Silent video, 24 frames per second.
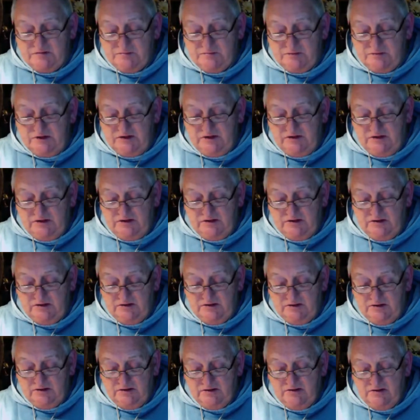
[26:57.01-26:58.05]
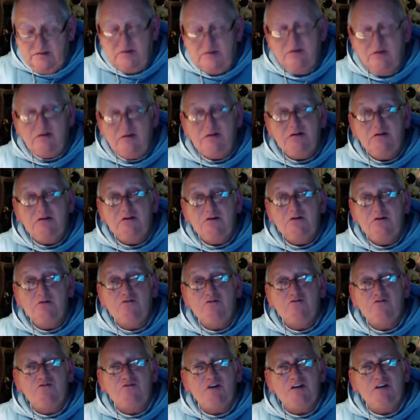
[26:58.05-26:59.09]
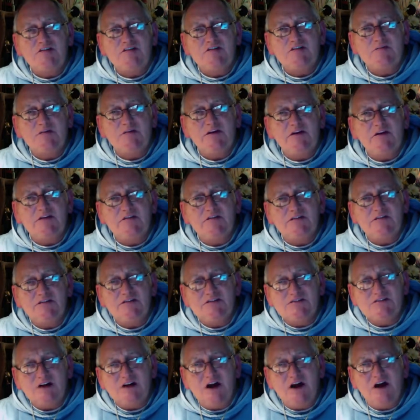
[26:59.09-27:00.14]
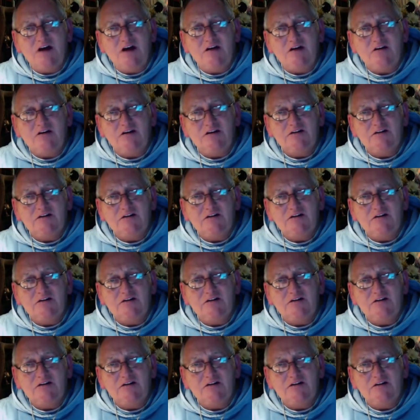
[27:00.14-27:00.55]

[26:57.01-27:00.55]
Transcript: me who trusts me in the dark.